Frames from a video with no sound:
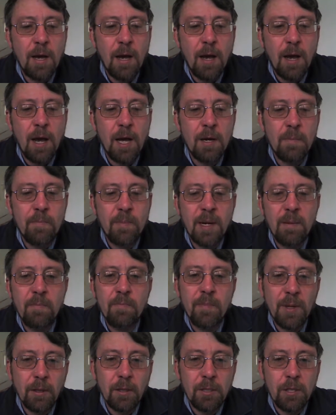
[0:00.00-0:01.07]
had been
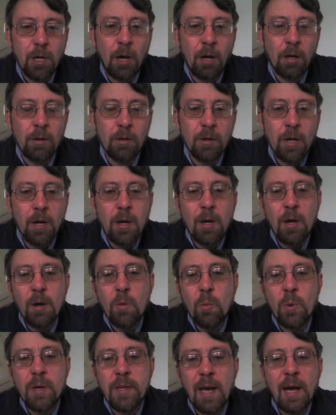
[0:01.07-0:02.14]
built on
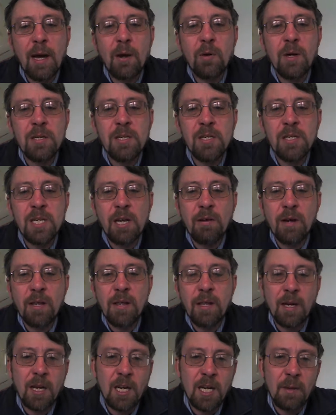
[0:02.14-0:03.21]
without necessarily
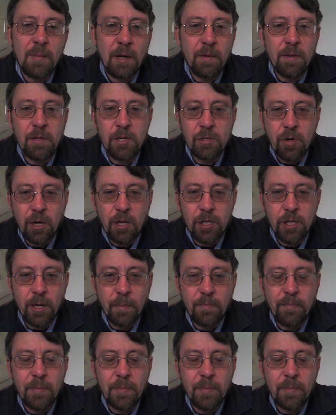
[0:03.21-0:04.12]
thinking about the structure